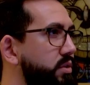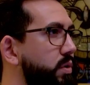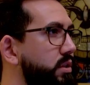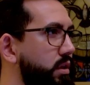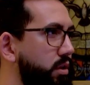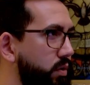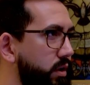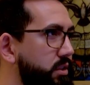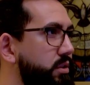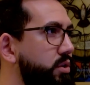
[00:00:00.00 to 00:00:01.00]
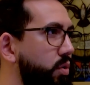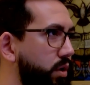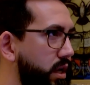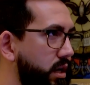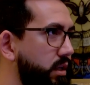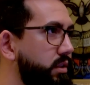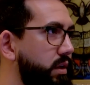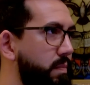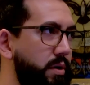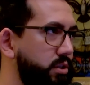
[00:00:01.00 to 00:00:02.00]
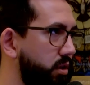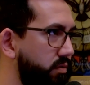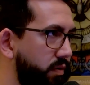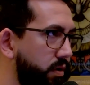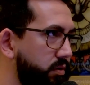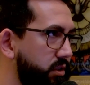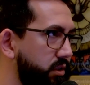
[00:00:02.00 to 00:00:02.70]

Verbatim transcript: was Lewis, Tolkien, and a bunch of other folks.